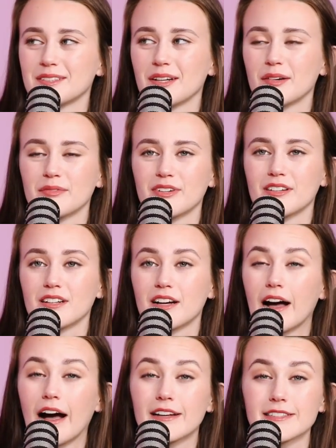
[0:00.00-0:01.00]
terrible.
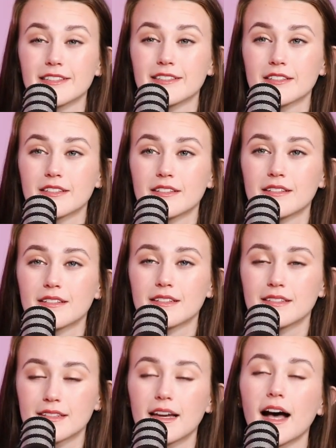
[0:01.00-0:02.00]
How's it?
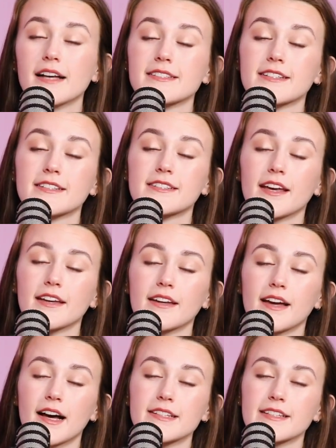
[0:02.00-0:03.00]
How's it?
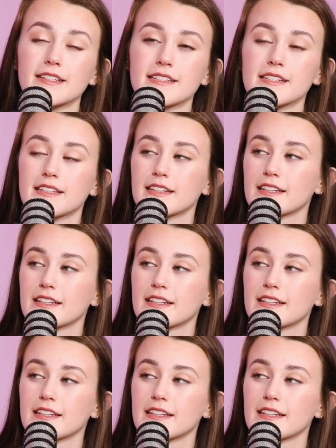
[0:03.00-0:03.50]
How's it?